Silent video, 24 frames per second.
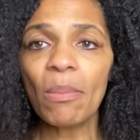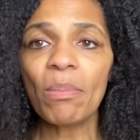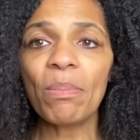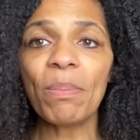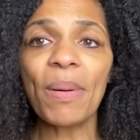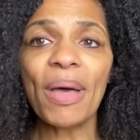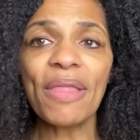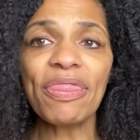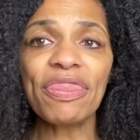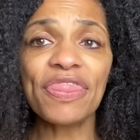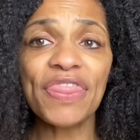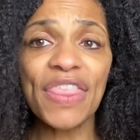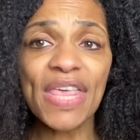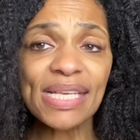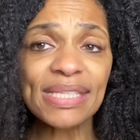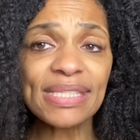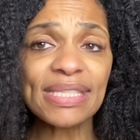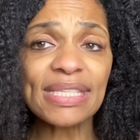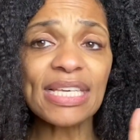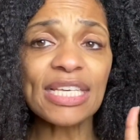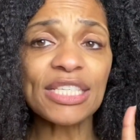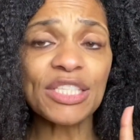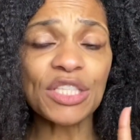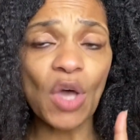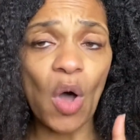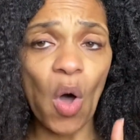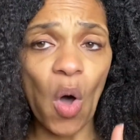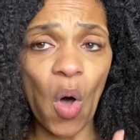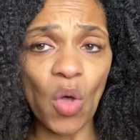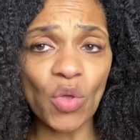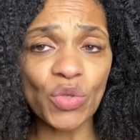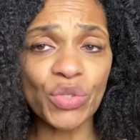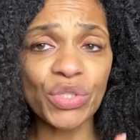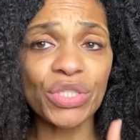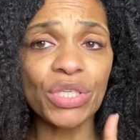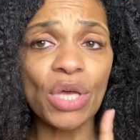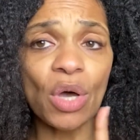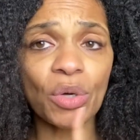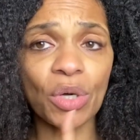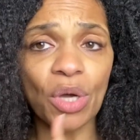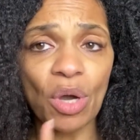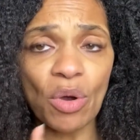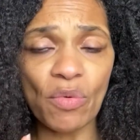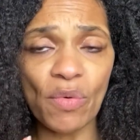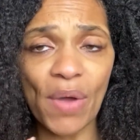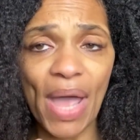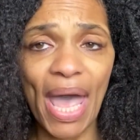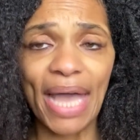But this is also
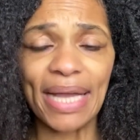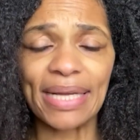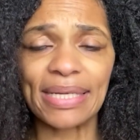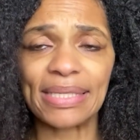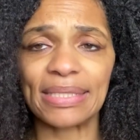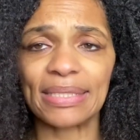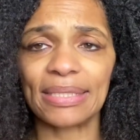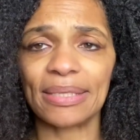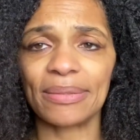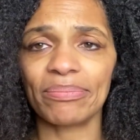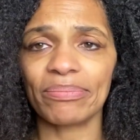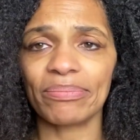correct.